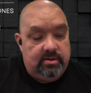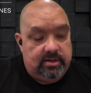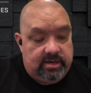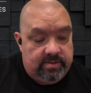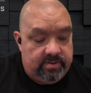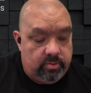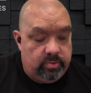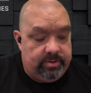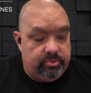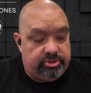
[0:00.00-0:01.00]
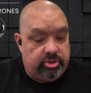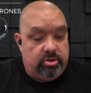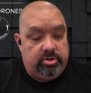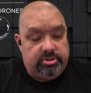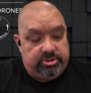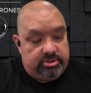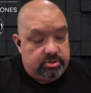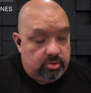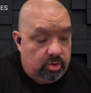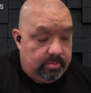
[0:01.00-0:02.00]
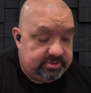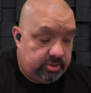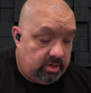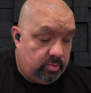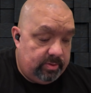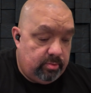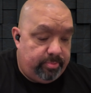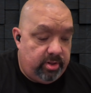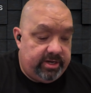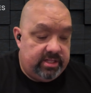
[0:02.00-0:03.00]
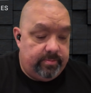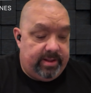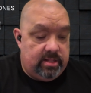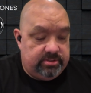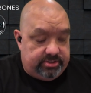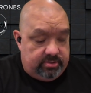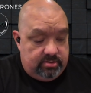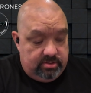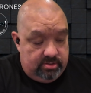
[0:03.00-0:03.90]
And then we will charge, or I'm sorry, we will plug in the balancer.